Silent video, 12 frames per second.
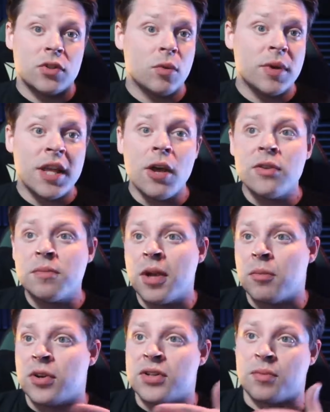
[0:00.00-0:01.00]
So with Hell's
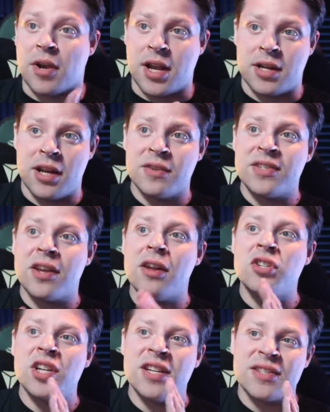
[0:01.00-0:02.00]
memories right now,
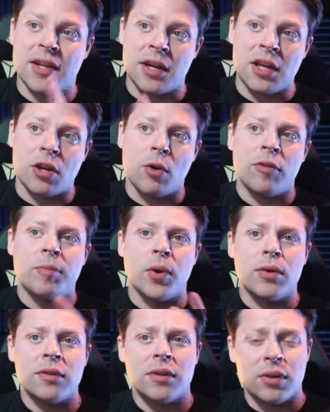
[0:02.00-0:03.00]
Sanji is letting go of
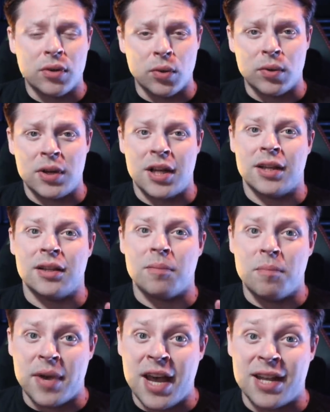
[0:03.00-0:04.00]
both the good and the
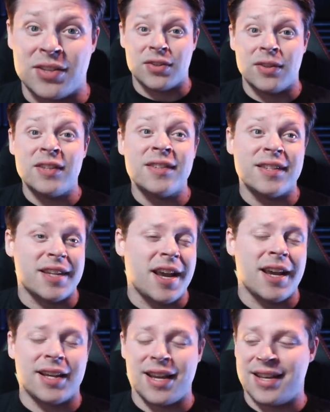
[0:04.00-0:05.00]
bad. So this
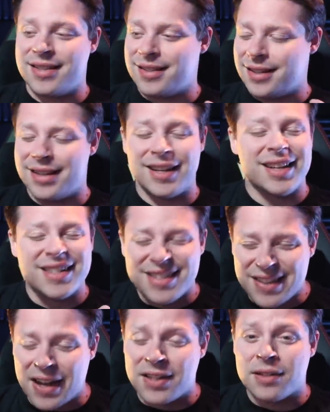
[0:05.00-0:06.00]
attack, as like as
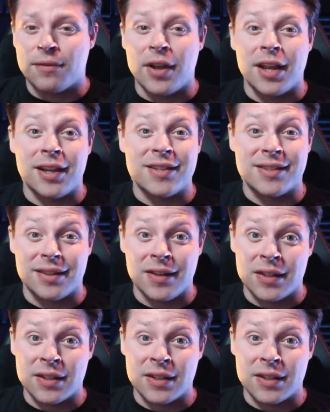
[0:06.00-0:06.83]
satisfying as it